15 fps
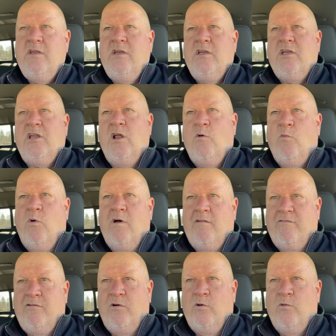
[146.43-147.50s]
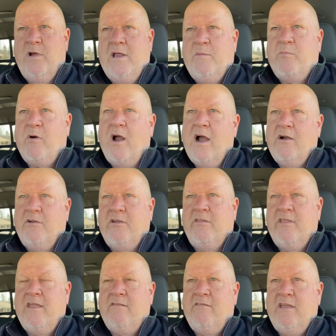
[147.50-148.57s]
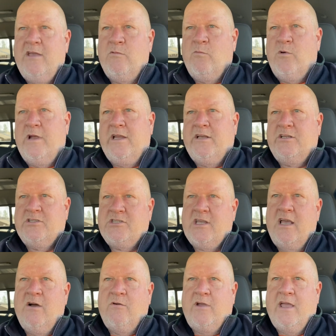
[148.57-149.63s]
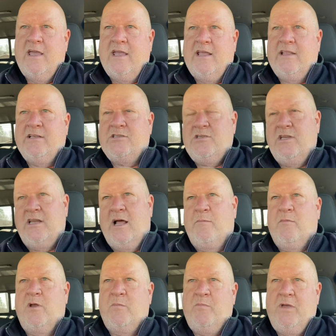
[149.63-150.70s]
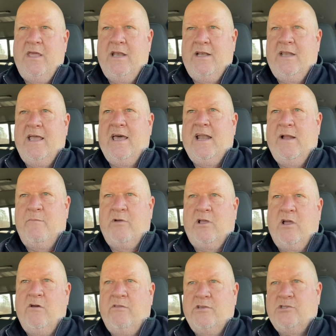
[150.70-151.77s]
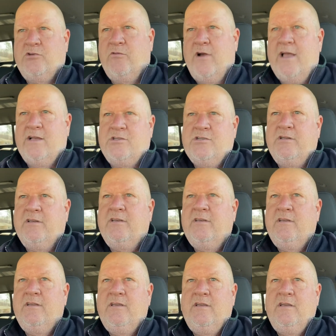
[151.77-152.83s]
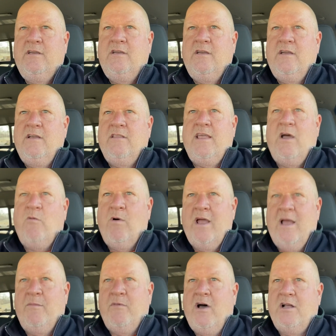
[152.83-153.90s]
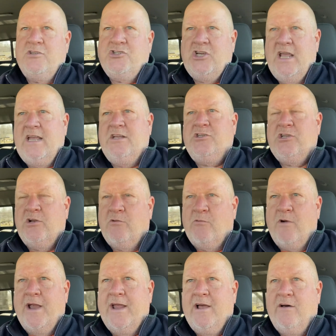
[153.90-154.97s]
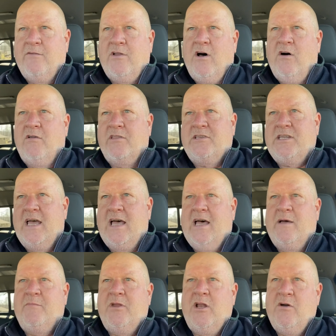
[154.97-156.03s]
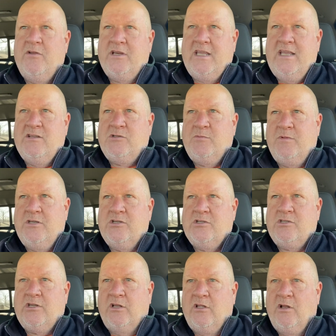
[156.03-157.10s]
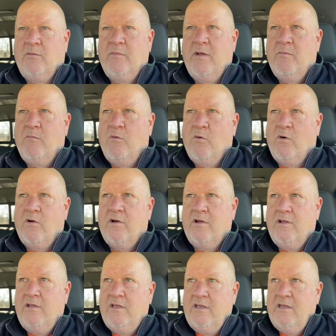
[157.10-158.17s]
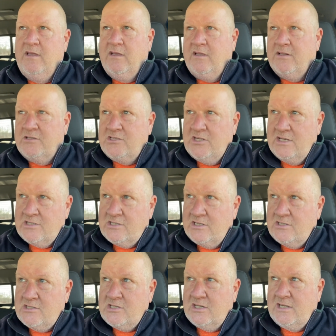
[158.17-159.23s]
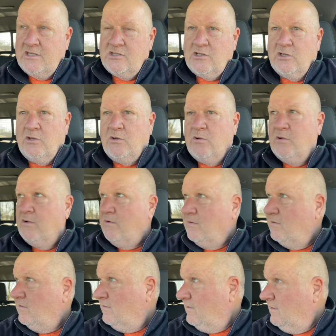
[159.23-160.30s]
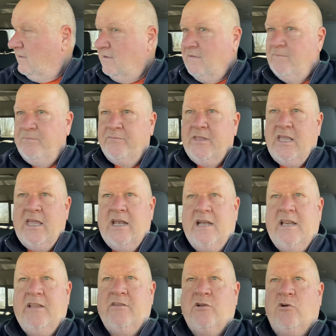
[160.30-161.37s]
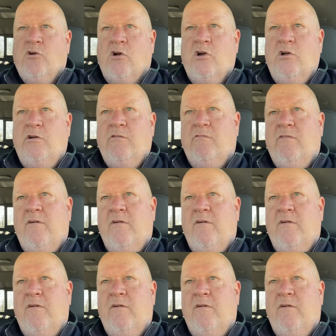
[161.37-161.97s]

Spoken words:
you know, 1 full week prior to the event week to say, okay, I'm gonna pin it down, I'm gonna go this direction. That way I'm not changing around all the time. You know, it gives me just a little bit more consistency to get it in the groove.